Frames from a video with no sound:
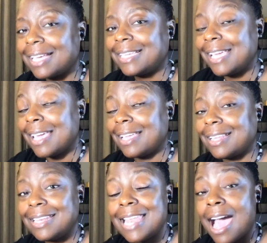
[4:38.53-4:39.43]

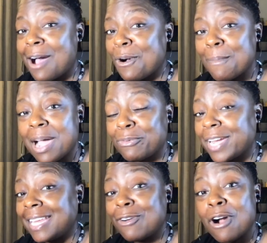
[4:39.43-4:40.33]
Again, not on my
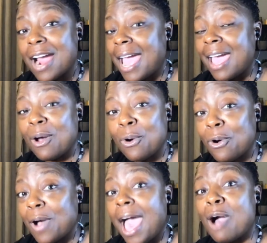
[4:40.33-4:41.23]
radar at
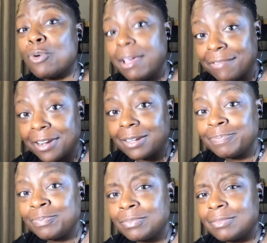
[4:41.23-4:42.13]
all.
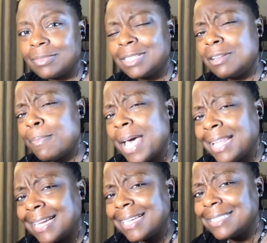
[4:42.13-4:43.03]
However, do the
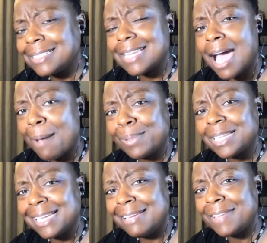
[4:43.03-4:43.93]
Pelicans not
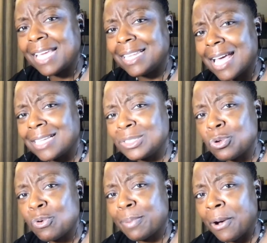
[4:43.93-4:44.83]
believe in
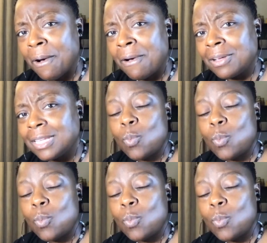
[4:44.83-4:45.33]
Lonzo Ball?